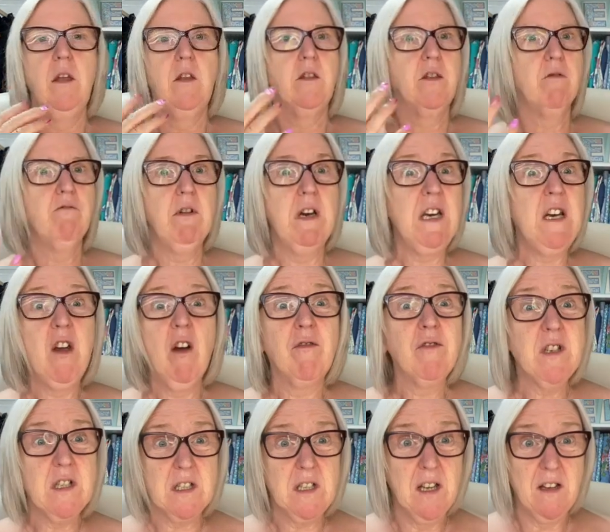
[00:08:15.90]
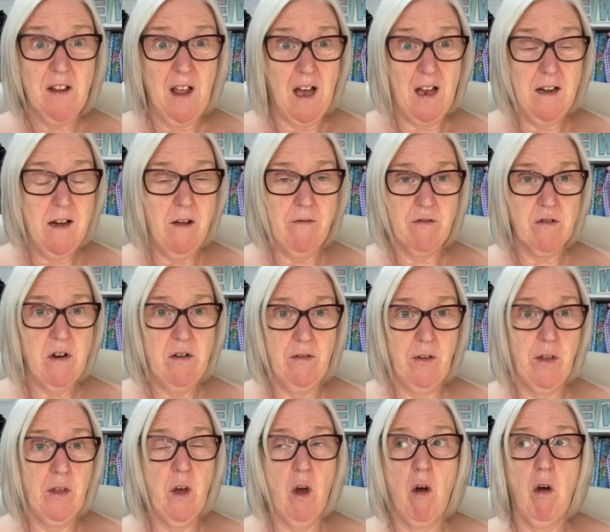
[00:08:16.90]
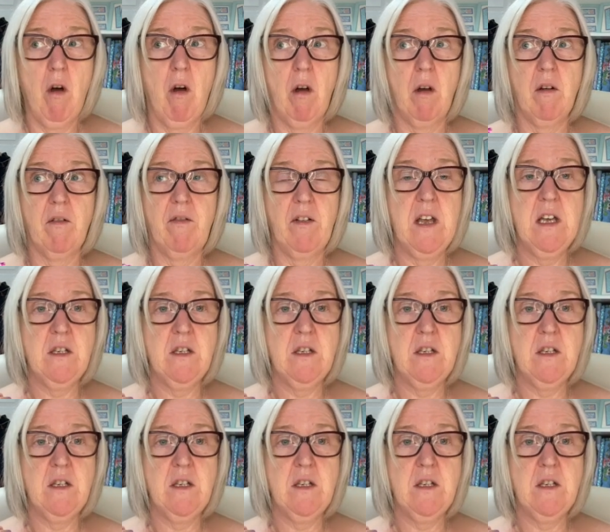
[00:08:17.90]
the really obvious thing that I never even thought of